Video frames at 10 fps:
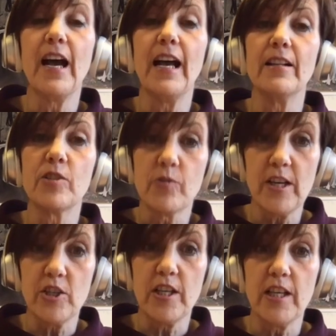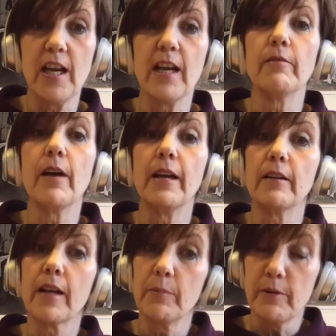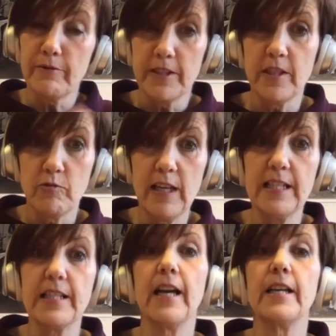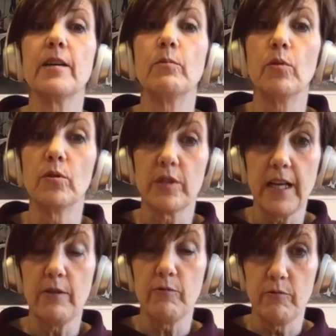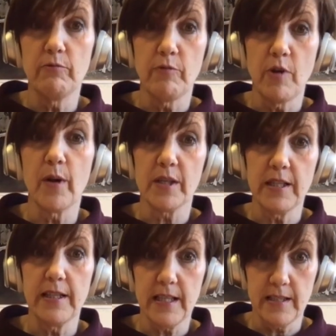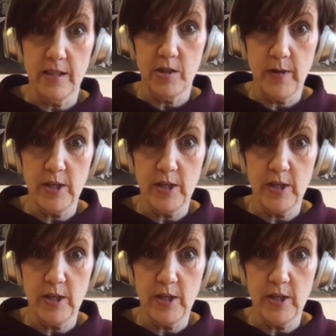and stretchy and can be fitted really tight and will stay robust in that situation.